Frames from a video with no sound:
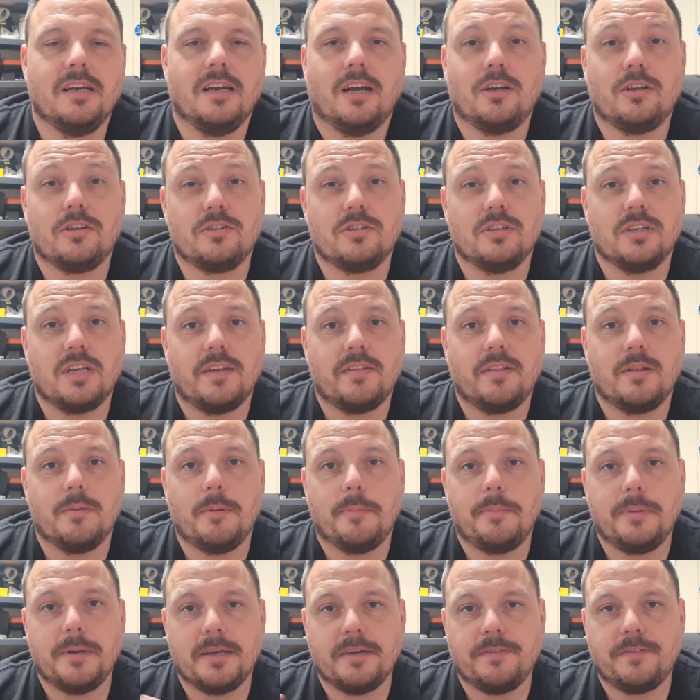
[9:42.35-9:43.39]
and also give them
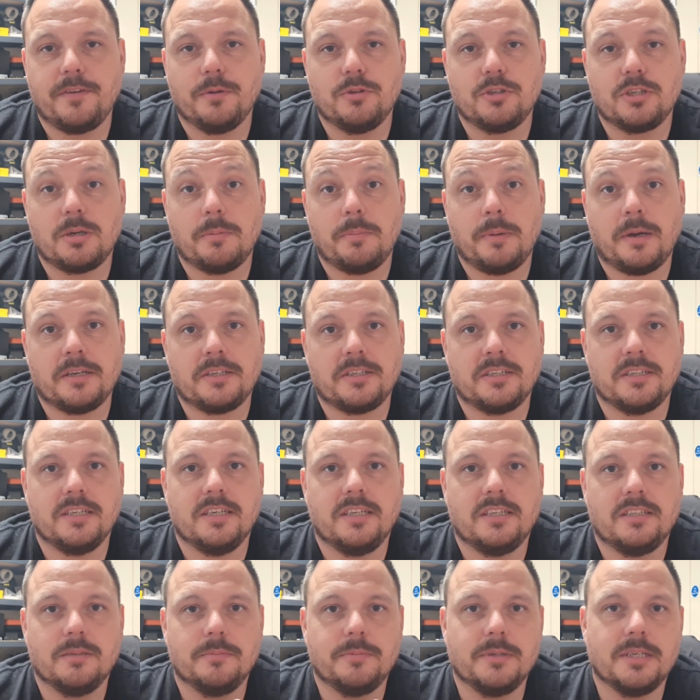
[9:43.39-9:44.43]
a bit of future
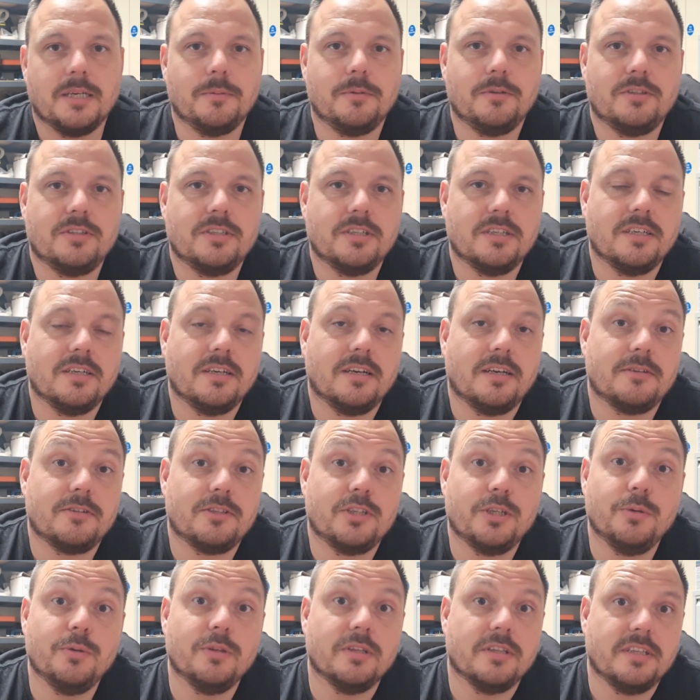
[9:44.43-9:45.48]
capacity to be able to
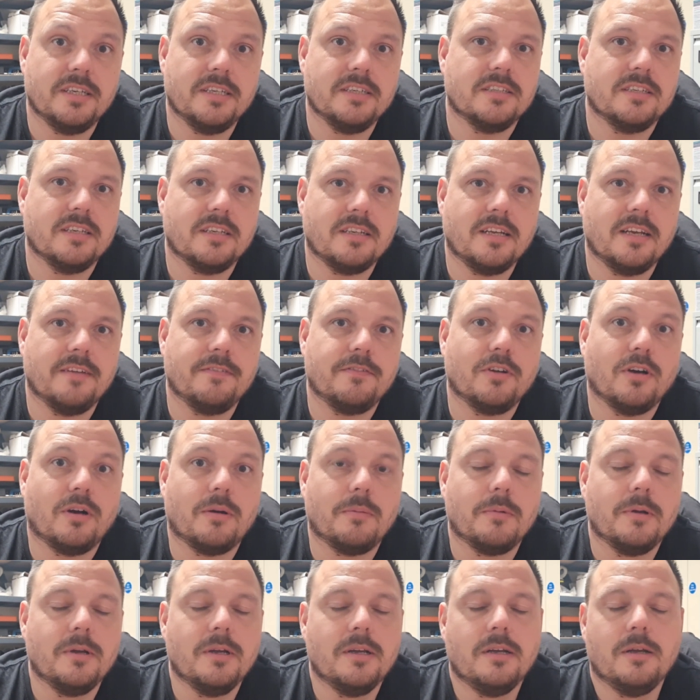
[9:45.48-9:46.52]
do the things that they've got
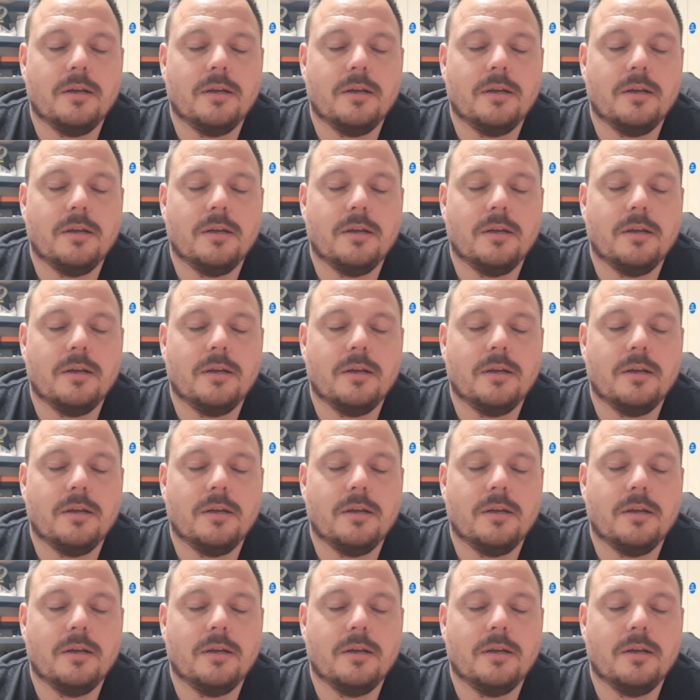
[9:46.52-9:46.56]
